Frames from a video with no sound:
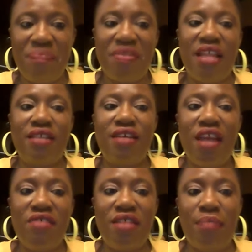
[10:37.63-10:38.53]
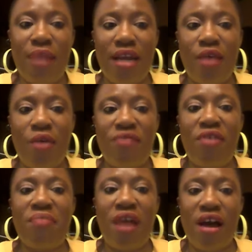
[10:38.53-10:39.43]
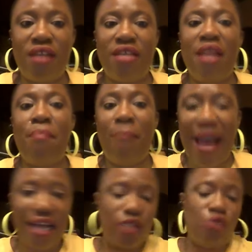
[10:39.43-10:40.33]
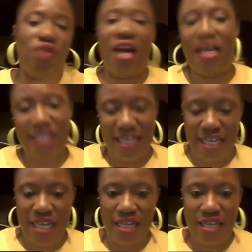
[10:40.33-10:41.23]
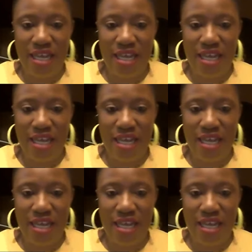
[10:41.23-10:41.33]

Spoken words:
that carry the blood away from the heart and back to the heart again.